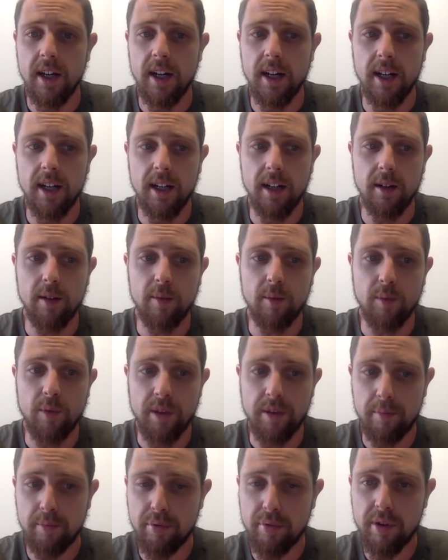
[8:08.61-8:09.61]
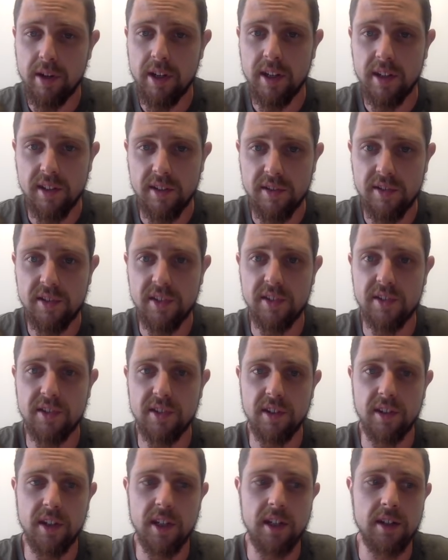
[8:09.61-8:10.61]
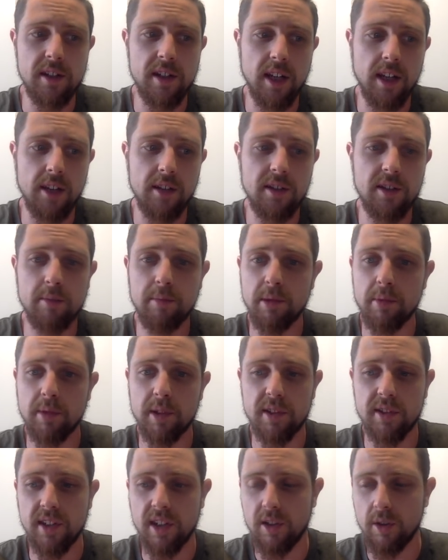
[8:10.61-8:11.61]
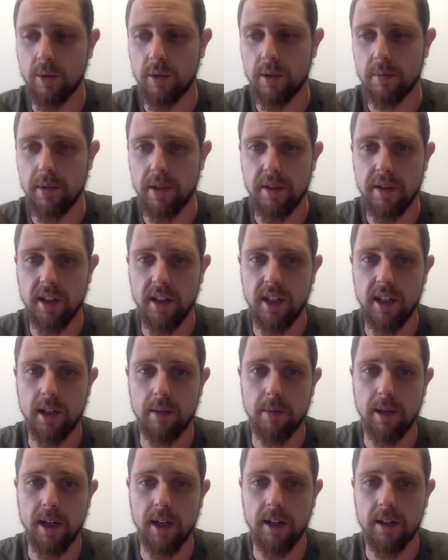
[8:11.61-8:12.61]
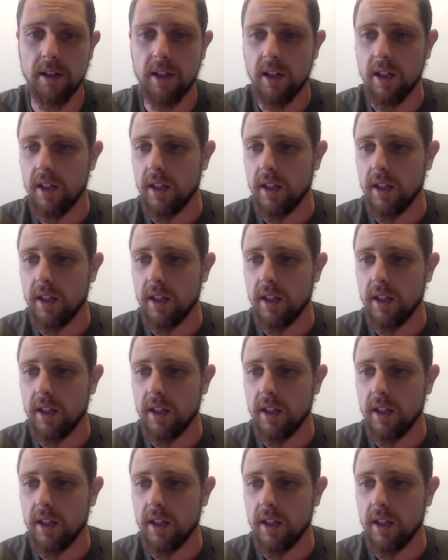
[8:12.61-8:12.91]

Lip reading: with pretty consistent intake, simply because they don't want to be thinking about,